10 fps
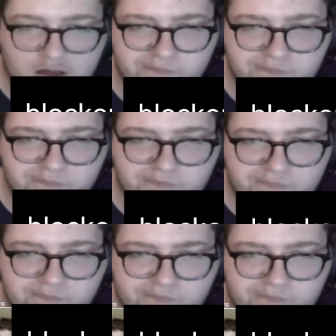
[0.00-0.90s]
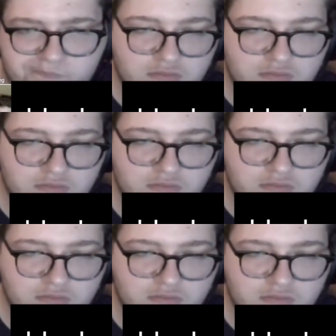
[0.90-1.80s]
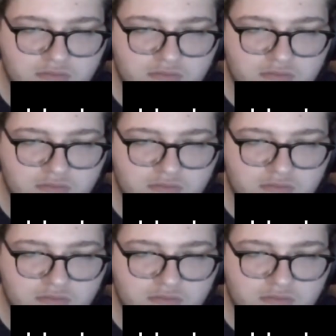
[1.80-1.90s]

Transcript: Nobody speaks.